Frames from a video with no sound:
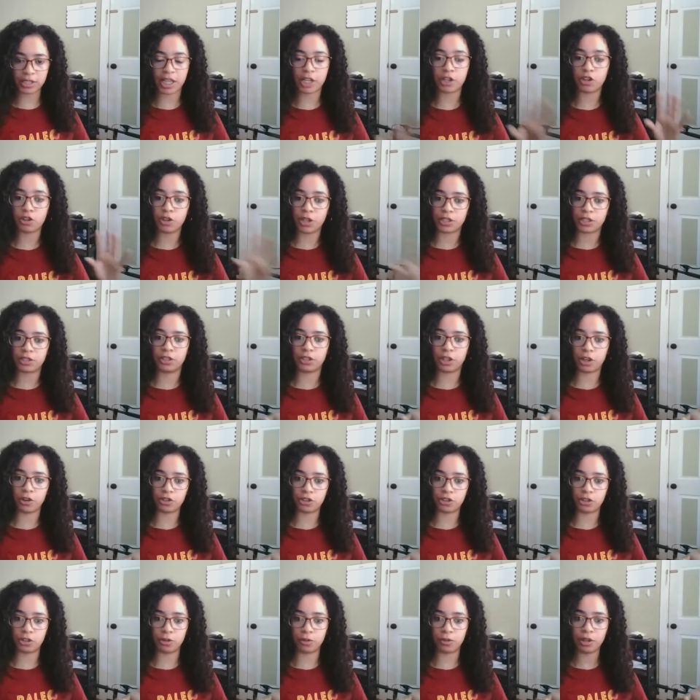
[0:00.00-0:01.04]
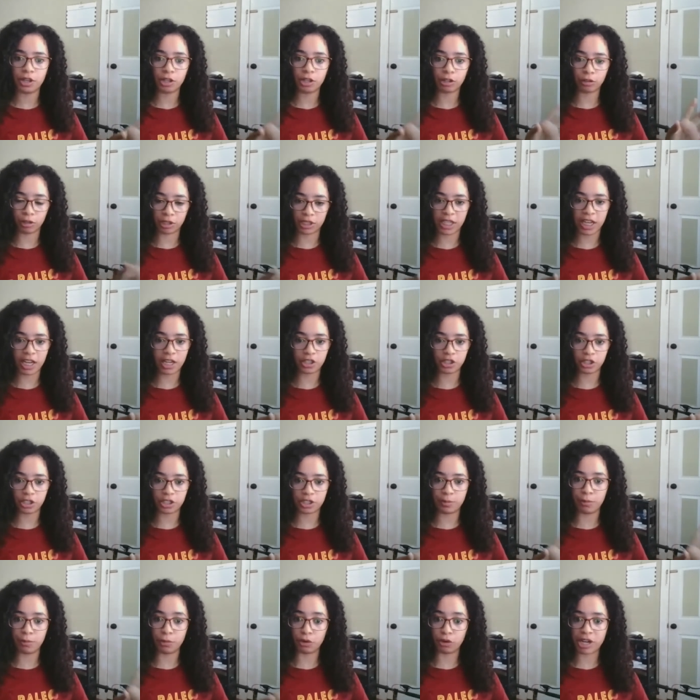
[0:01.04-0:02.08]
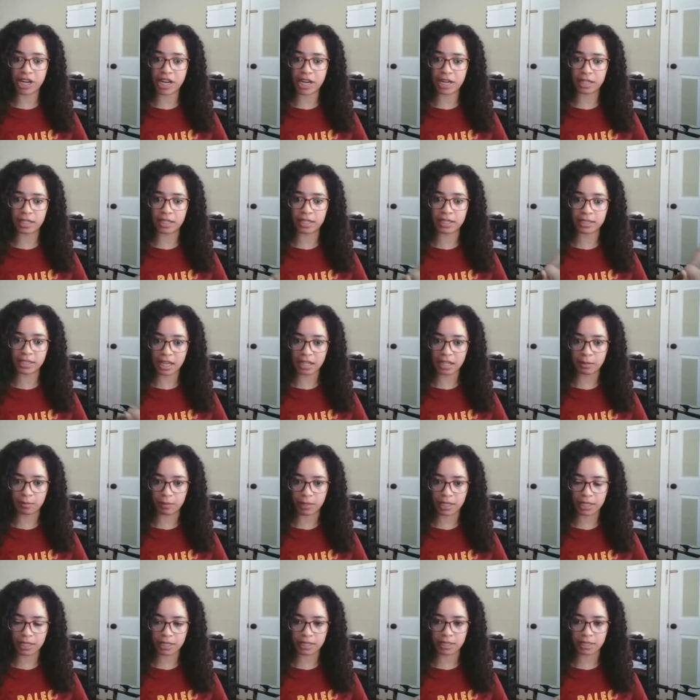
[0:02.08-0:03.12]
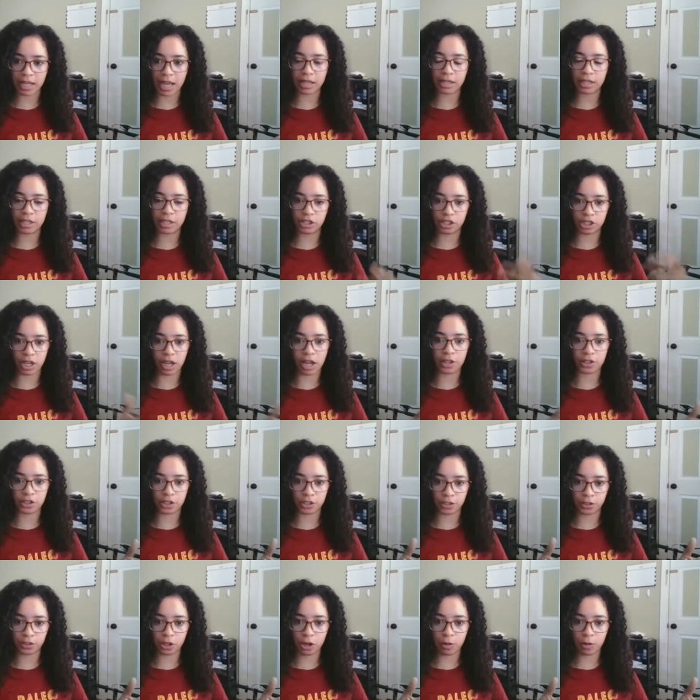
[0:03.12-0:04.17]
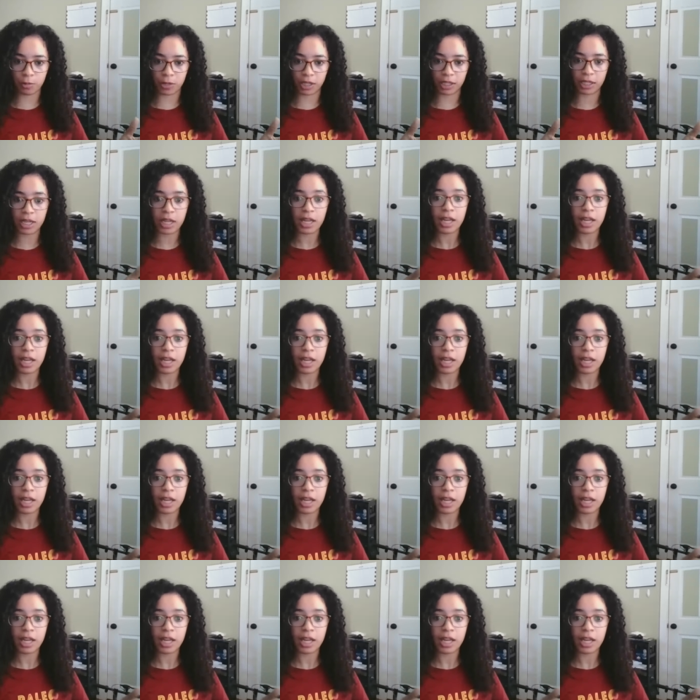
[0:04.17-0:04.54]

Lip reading: then you need to go to Cretaceous marine sediments that the geologists determine.